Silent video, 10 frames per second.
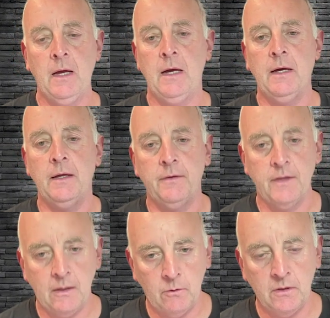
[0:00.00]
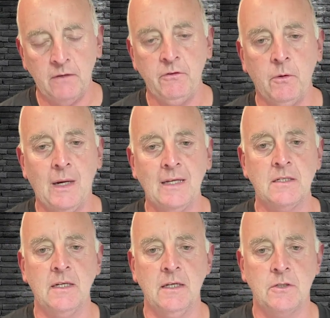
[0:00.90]
and that will give you
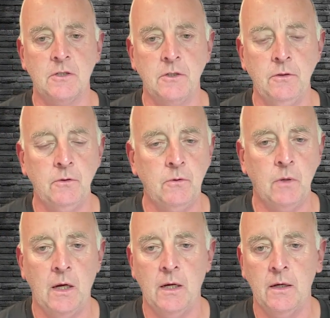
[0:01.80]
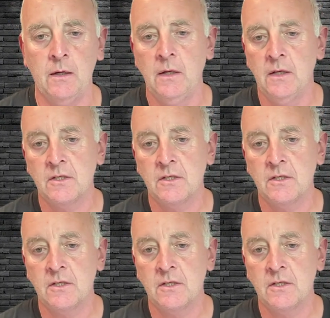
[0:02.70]
access to uh,